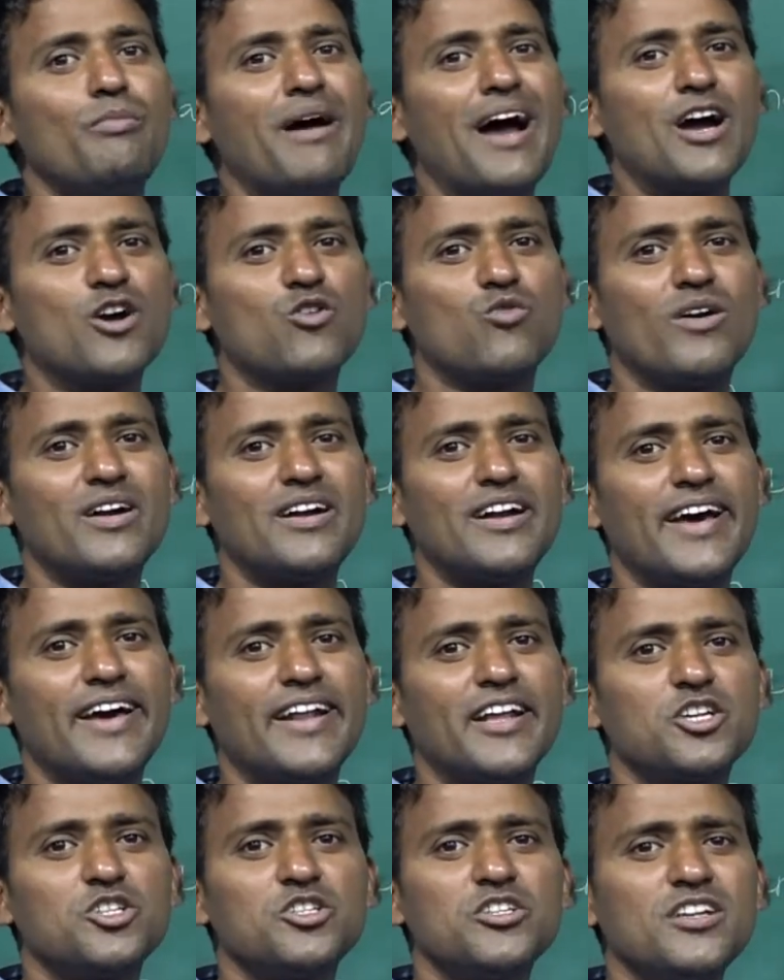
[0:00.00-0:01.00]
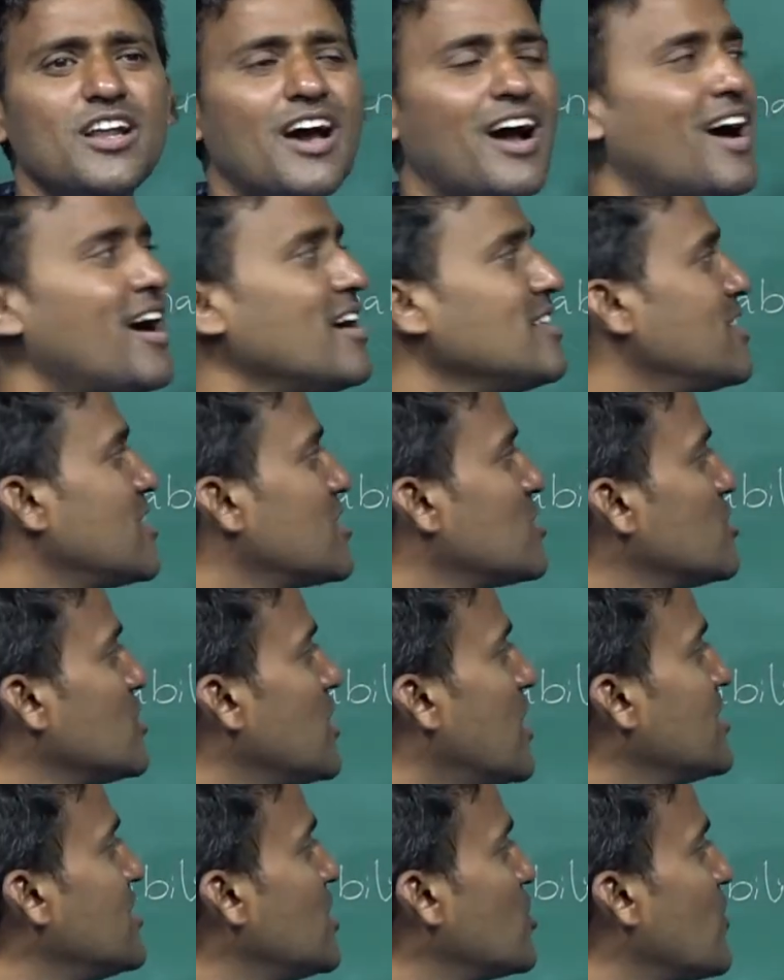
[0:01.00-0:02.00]
backward direction, or
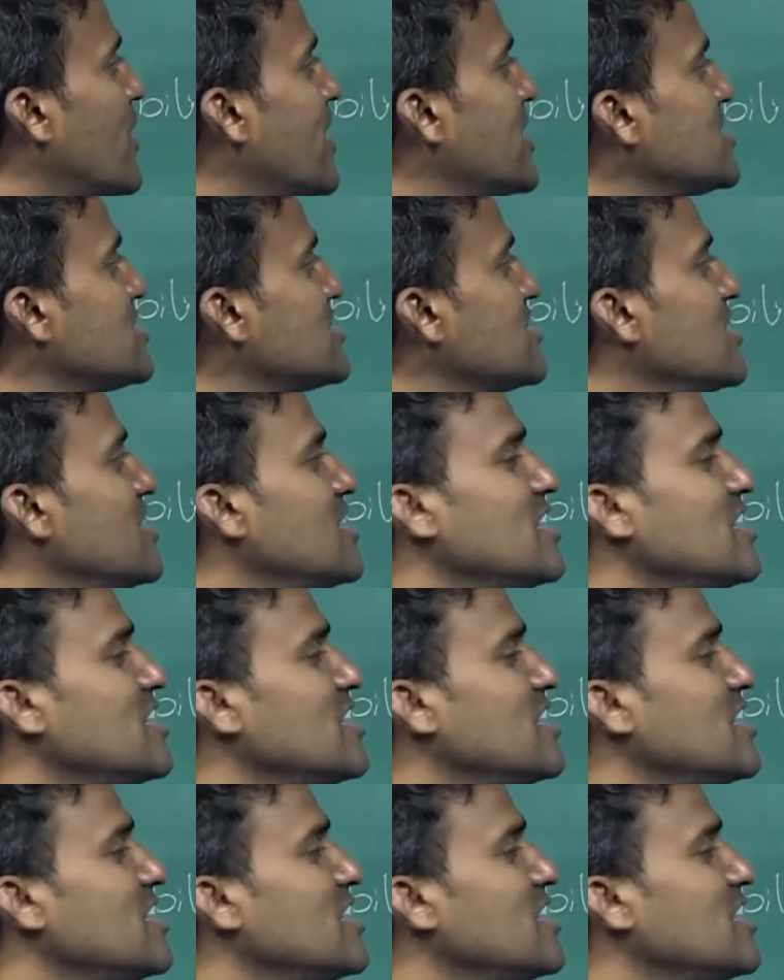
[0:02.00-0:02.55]
otherwise